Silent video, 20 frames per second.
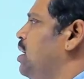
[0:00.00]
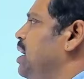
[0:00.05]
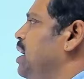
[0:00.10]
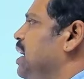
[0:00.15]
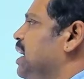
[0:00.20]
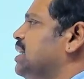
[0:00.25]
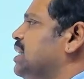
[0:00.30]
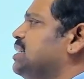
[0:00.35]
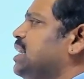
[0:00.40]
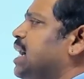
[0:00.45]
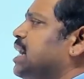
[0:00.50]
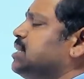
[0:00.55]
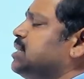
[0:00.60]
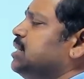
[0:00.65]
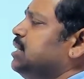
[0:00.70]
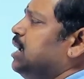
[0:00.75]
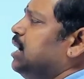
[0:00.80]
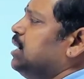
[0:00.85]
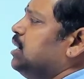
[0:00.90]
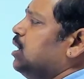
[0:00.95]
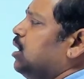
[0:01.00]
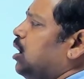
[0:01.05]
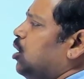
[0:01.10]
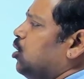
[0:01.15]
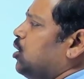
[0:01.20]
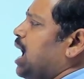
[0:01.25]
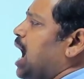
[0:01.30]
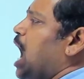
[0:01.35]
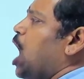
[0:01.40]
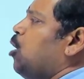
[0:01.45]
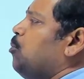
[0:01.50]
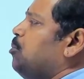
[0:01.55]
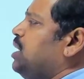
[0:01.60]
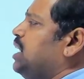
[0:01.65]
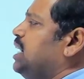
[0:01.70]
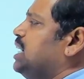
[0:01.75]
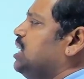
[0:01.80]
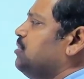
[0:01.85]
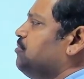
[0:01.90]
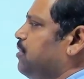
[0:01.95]
He is asking that, okay, how
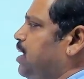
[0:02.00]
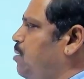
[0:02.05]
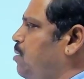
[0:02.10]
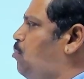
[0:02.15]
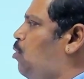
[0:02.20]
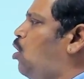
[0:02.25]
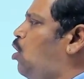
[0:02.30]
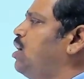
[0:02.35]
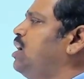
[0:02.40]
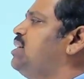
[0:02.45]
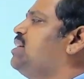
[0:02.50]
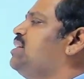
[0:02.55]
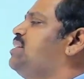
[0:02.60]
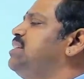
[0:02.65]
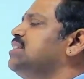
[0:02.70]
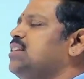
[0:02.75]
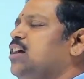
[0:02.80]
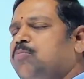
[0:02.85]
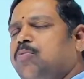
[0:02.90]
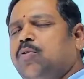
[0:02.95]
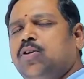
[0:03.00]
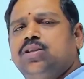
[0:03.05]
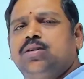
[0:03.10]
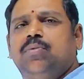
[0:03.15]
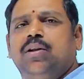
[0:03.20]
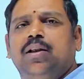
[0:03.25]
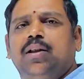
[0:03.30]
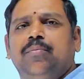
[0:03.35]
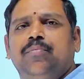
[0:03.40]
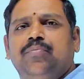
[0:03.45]
many different bottle sizes are possible?